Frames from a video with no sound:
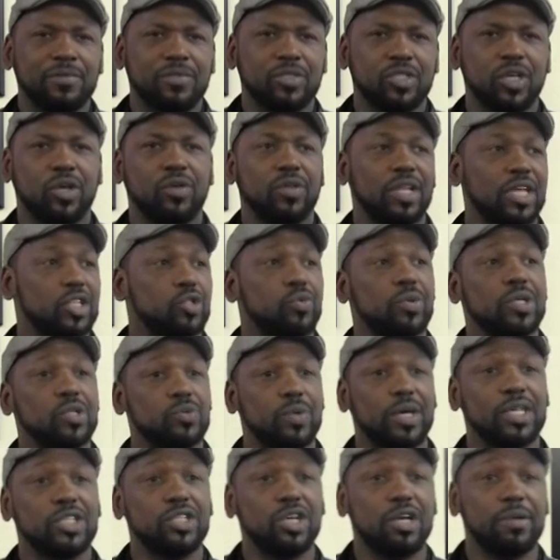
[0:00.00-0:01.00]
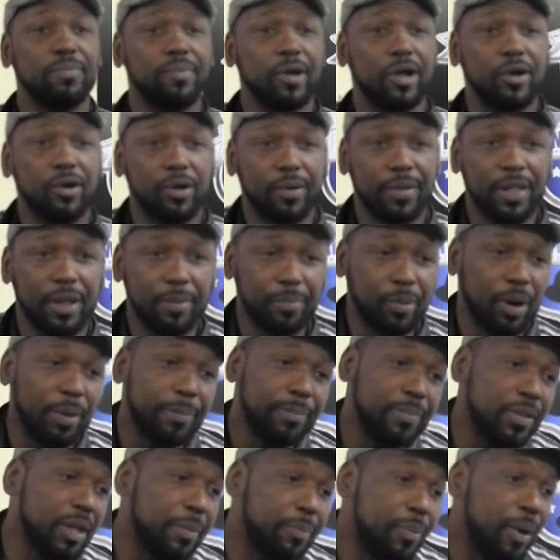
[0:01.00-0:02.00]
So that's the reason why I turned pro.
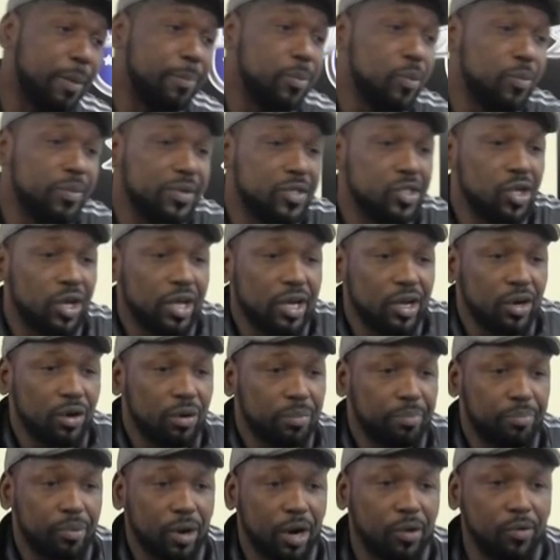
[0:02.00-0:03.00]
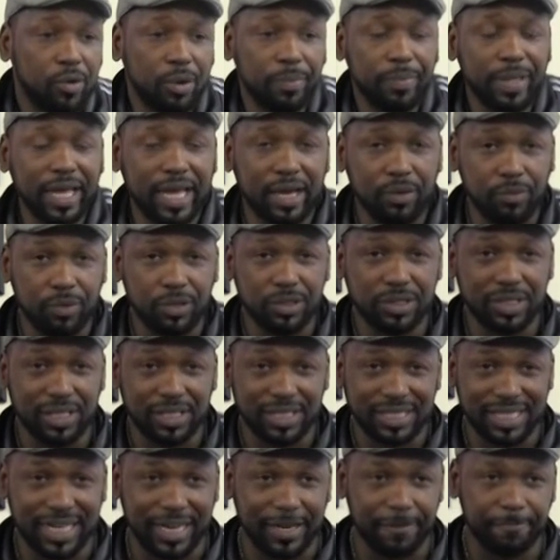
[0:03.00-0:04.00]
The problem with turning pro up there is
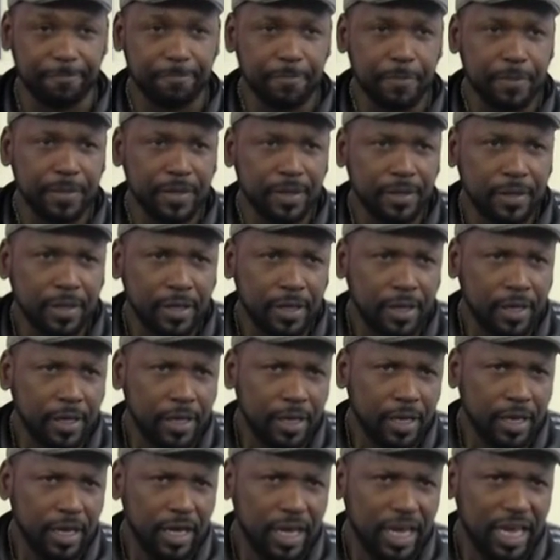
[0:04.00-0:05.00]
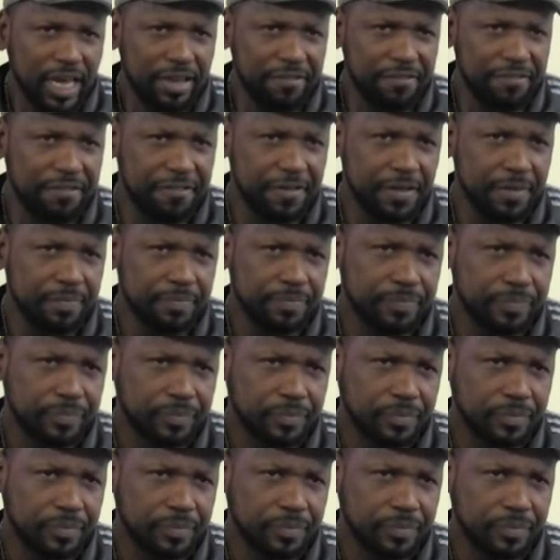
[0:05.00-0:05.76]
that if